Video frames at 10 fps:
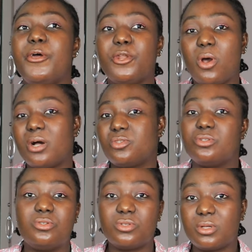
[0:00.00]
know how
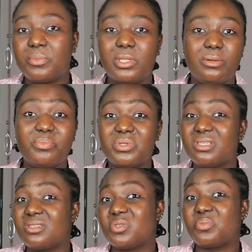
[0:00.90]
to do something, put
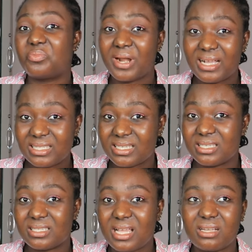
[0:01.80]
it into
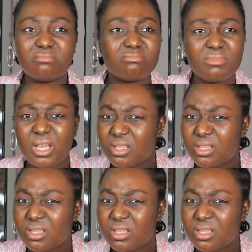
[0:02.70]
practice, and